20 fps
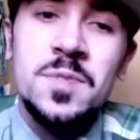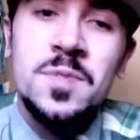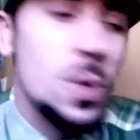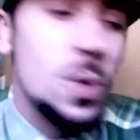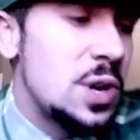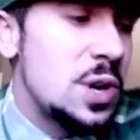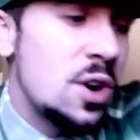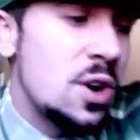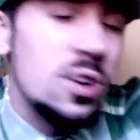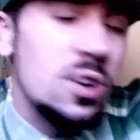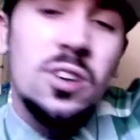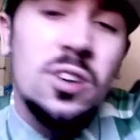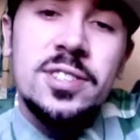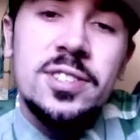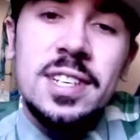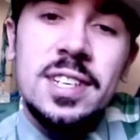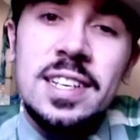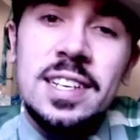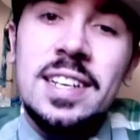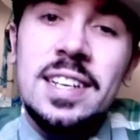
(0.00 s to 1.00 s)
So we're not
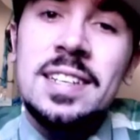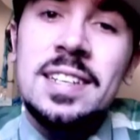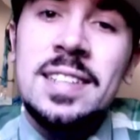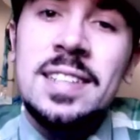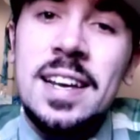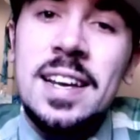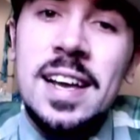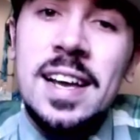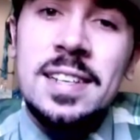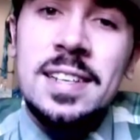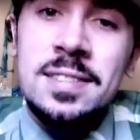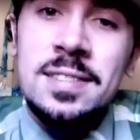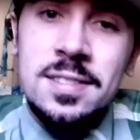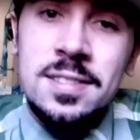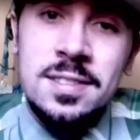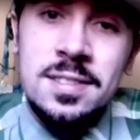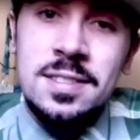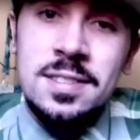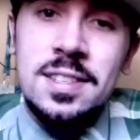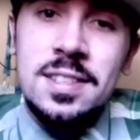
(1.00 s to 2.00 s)
constantly hitting dead ends
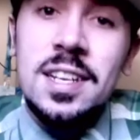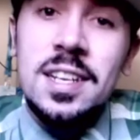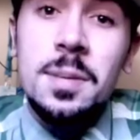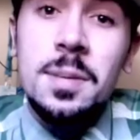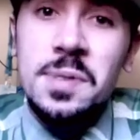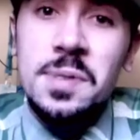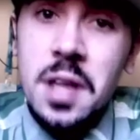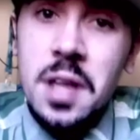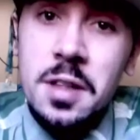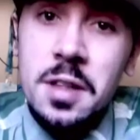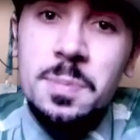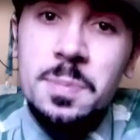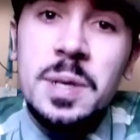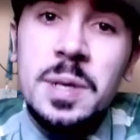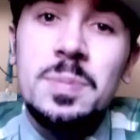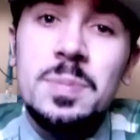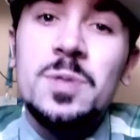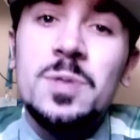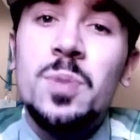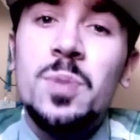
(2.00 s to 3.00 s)
and dealing with other
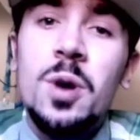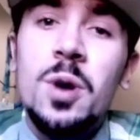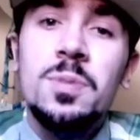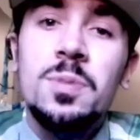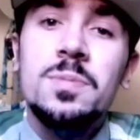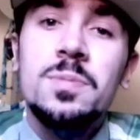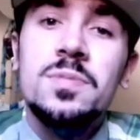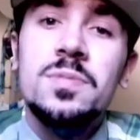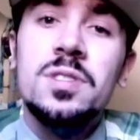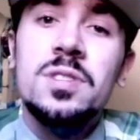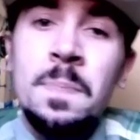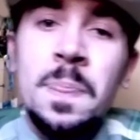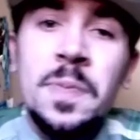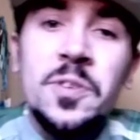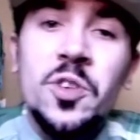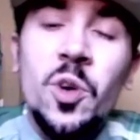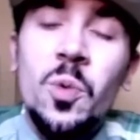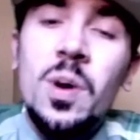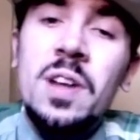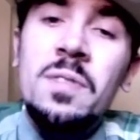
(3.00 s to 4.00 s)
people's problems.
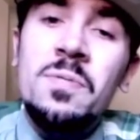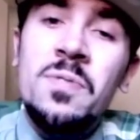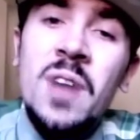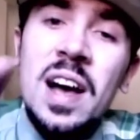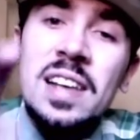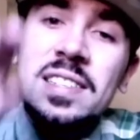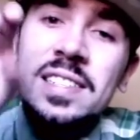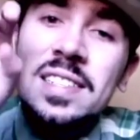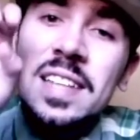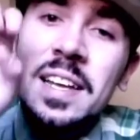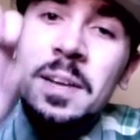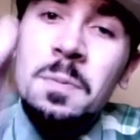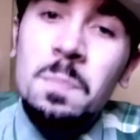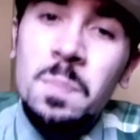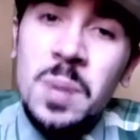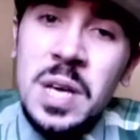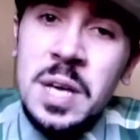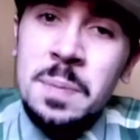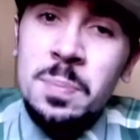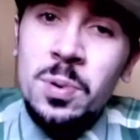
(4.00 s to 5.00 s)
So invest in
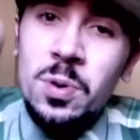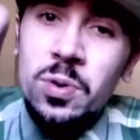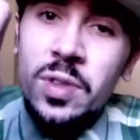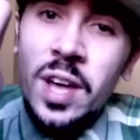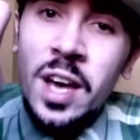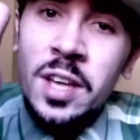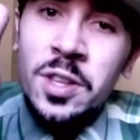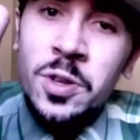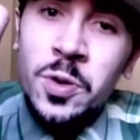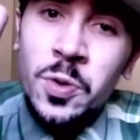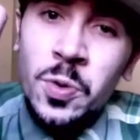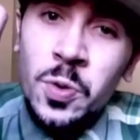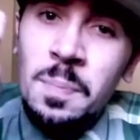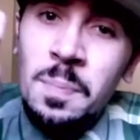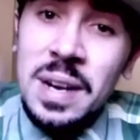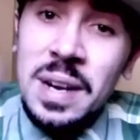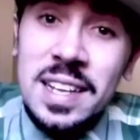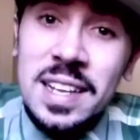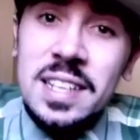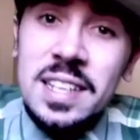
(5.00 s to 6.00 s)
people that you
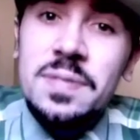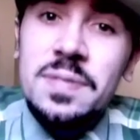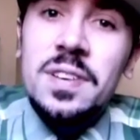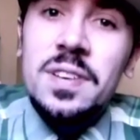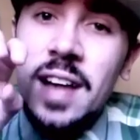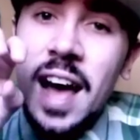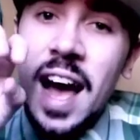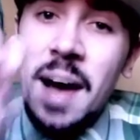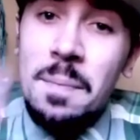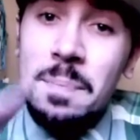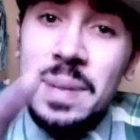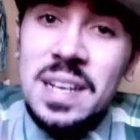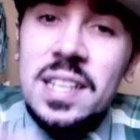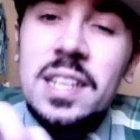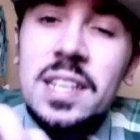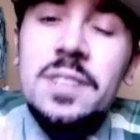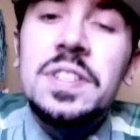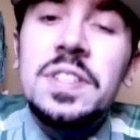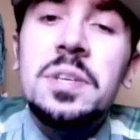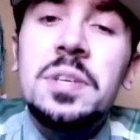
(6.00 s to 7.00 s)
believe in and
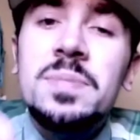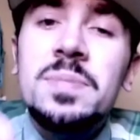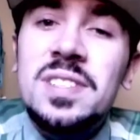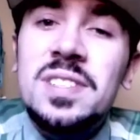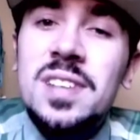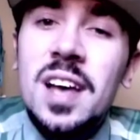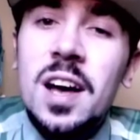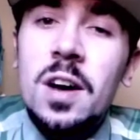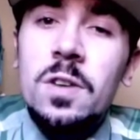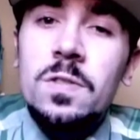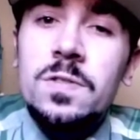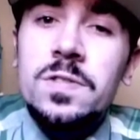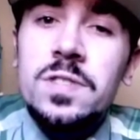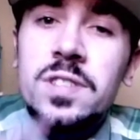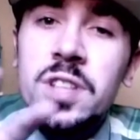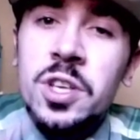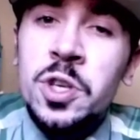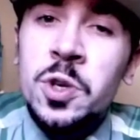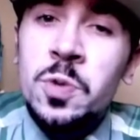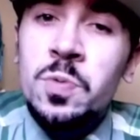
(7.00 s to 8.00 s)
believe in themselves,
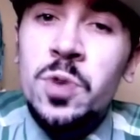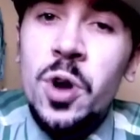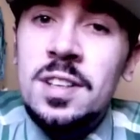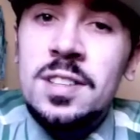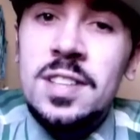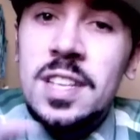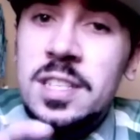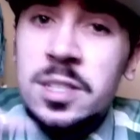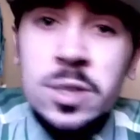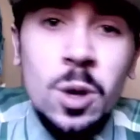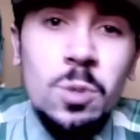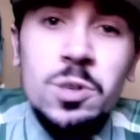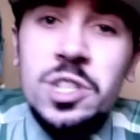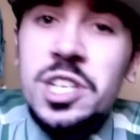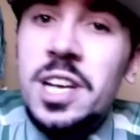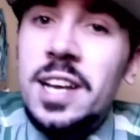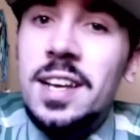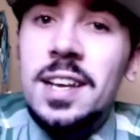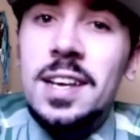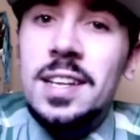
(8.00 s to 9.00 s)
that you know there's no
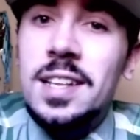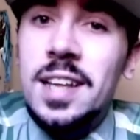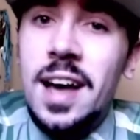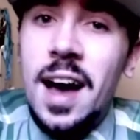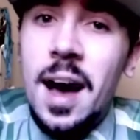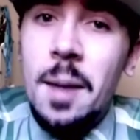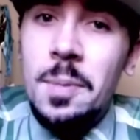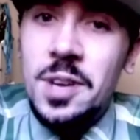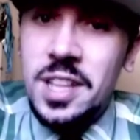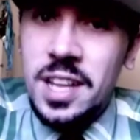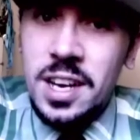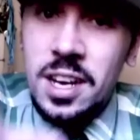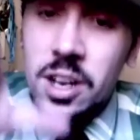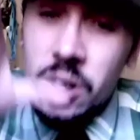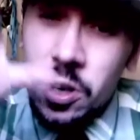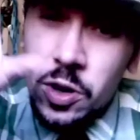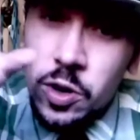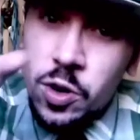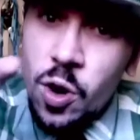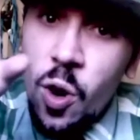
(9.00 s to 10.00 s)
chink in the armor. They're
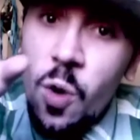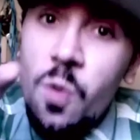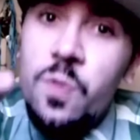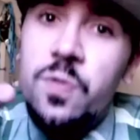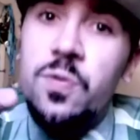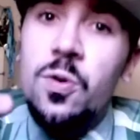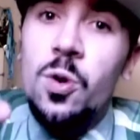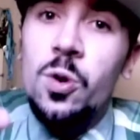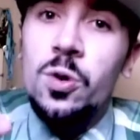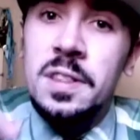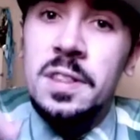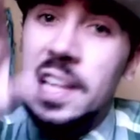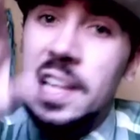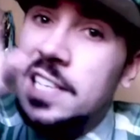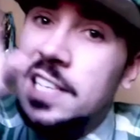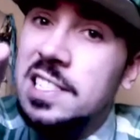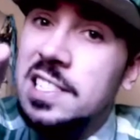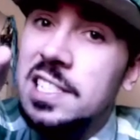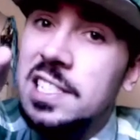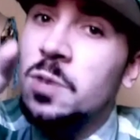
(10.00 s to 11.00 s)
going to go for it.
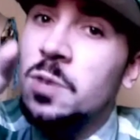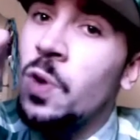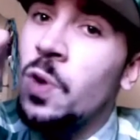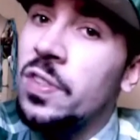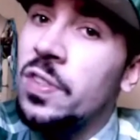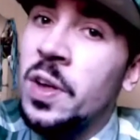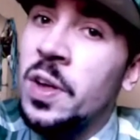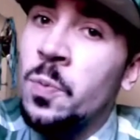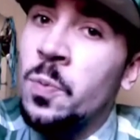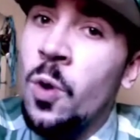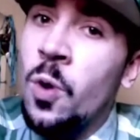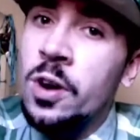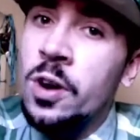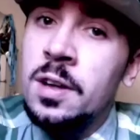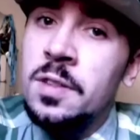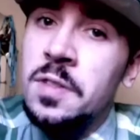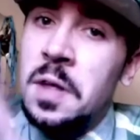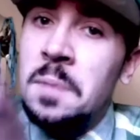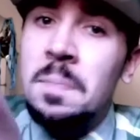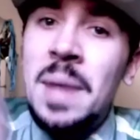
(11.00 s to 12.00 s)
They see what they
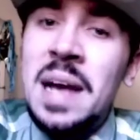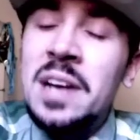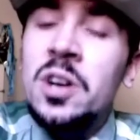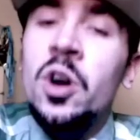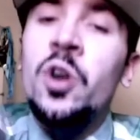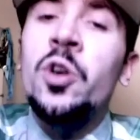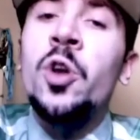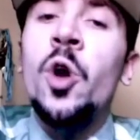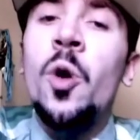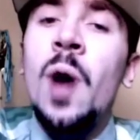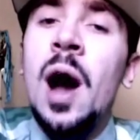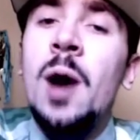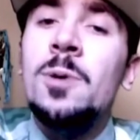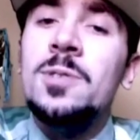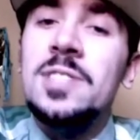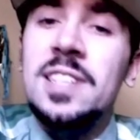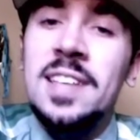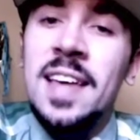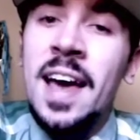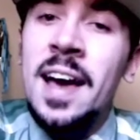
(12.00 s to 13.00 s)
want. They may not know how
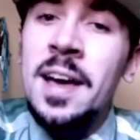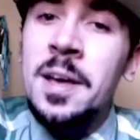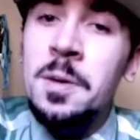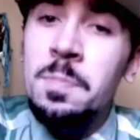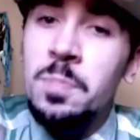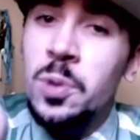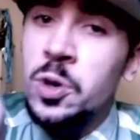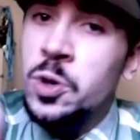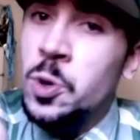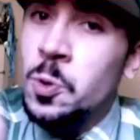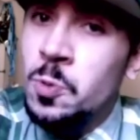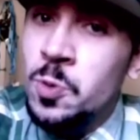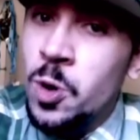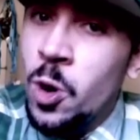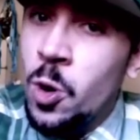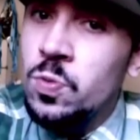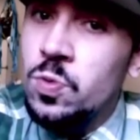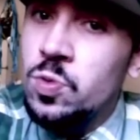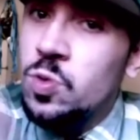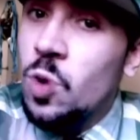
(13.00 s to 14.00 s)
to get it, but you
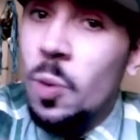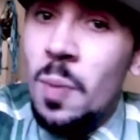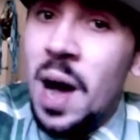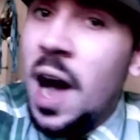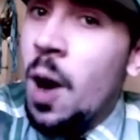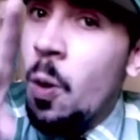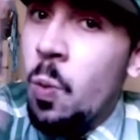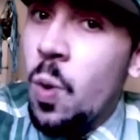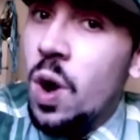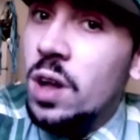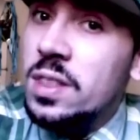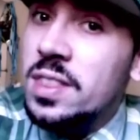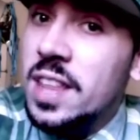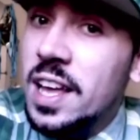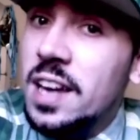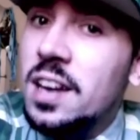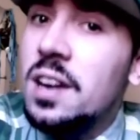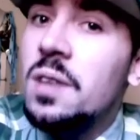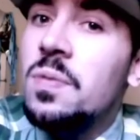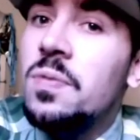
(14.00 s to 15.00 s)
know no matter what,
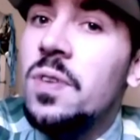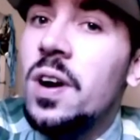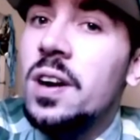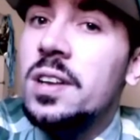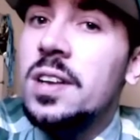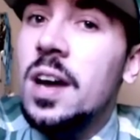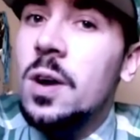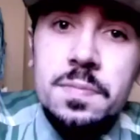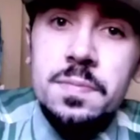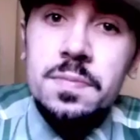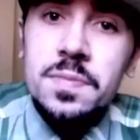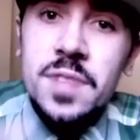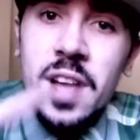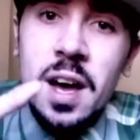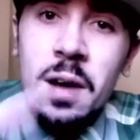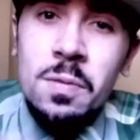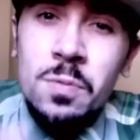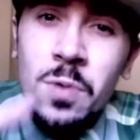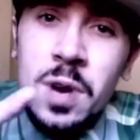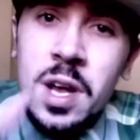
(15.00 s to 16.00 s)
they're going to find out. They
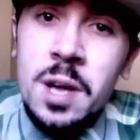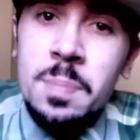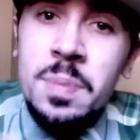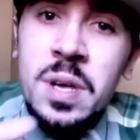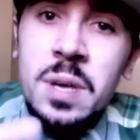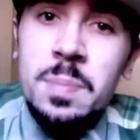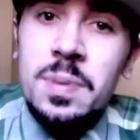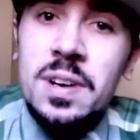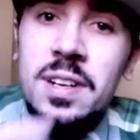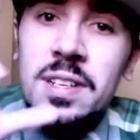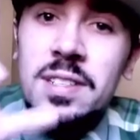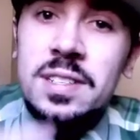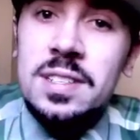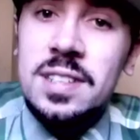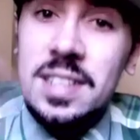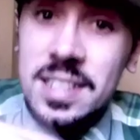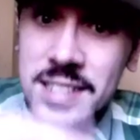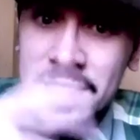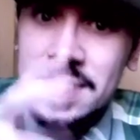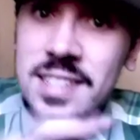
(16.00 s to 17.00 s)
are rare people in,
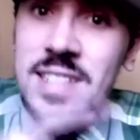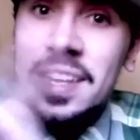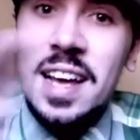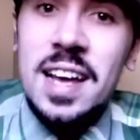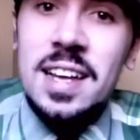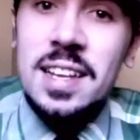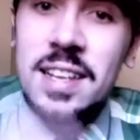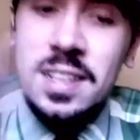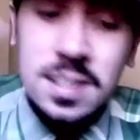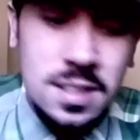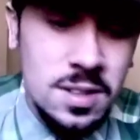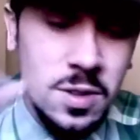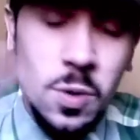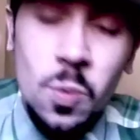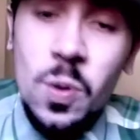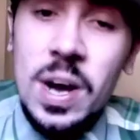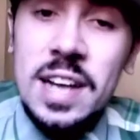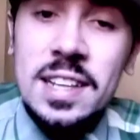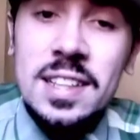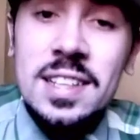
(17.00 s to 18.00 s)
in today and the
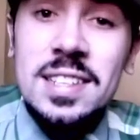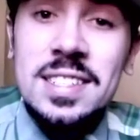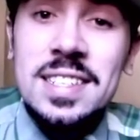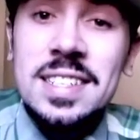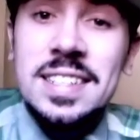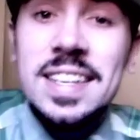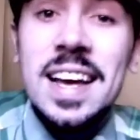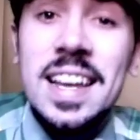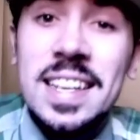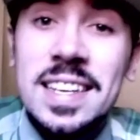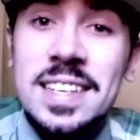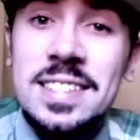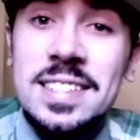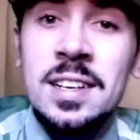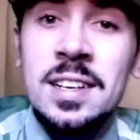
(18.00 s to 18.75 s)
way that today is.